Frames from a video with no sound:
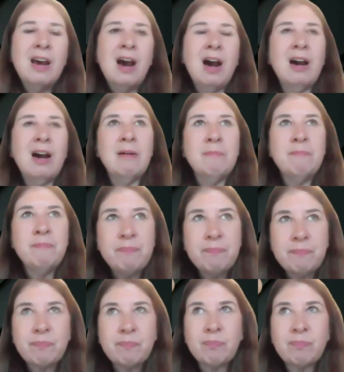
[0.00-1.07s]
Um,
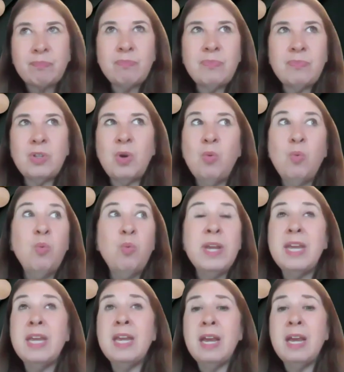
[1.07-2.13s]

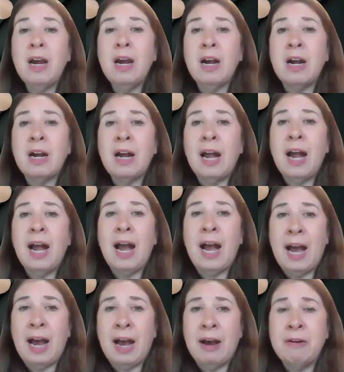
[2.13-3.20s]
we
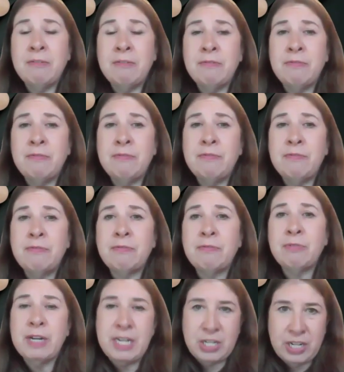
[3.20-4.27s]
have
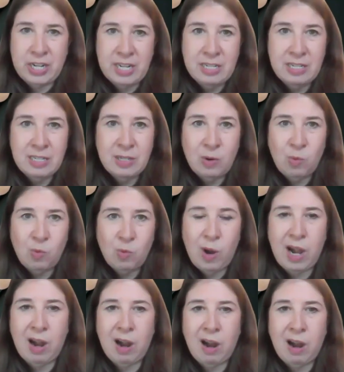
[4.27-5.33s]
regions
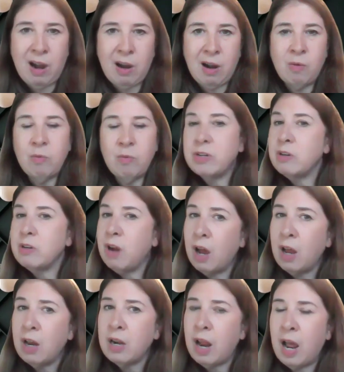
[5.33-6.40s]
where we do
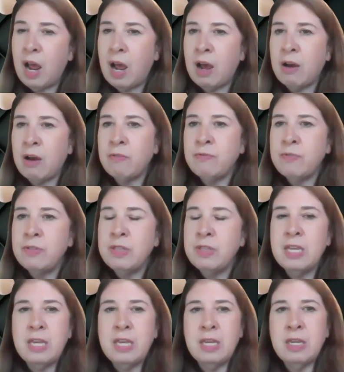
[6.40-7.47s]
not have
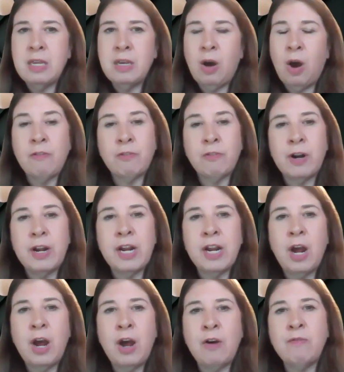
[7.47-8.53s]
the offering
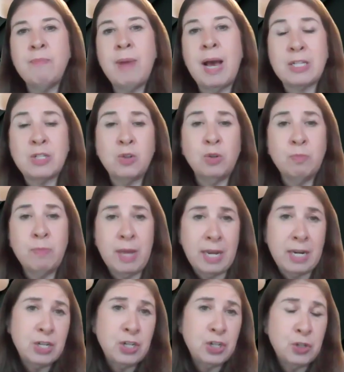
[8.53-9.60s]
of MaxSold
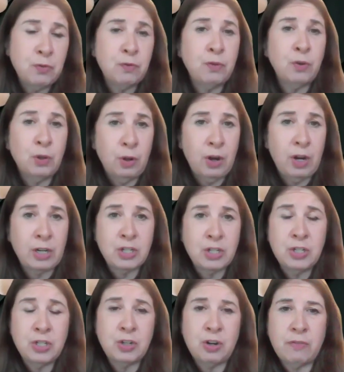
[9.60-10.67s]
managed full
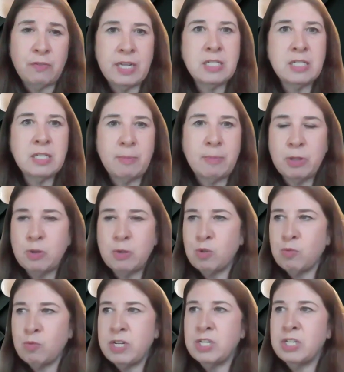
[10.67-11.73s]
auction service. Some of
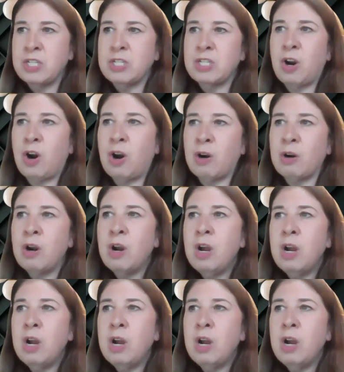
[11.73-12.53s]
those regions are